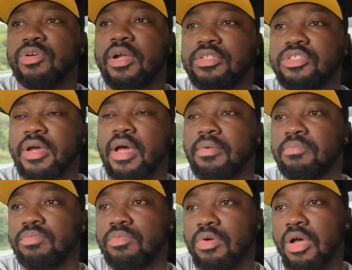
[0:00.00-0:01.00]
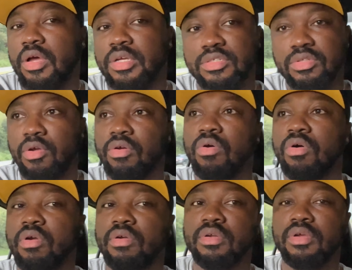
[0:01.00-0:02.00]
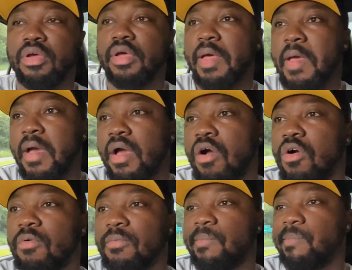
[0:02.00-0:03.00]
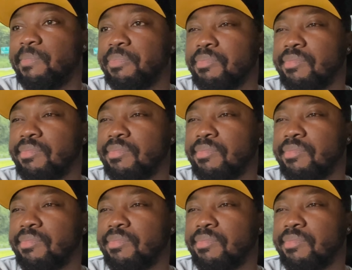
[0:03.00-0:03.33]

I tried to time uh, his third horn, um,